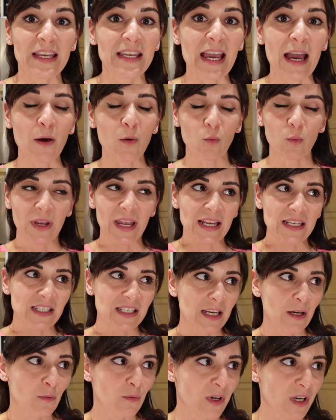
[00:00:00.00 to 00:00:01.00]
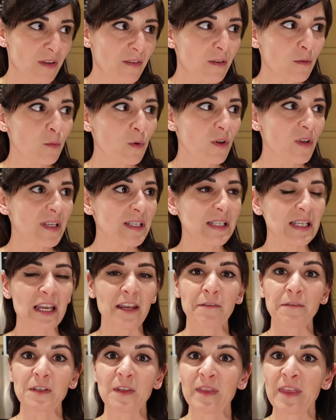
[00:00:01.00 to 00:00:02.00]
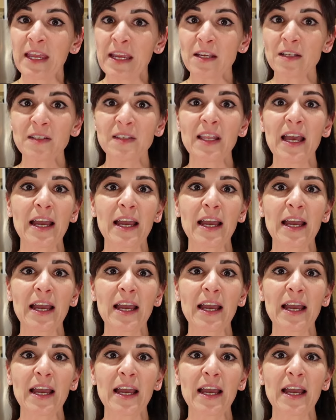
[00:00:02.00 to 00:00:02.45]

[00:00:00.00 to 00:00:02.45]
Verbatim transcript: Yeah, we had to get rid of the rules. If things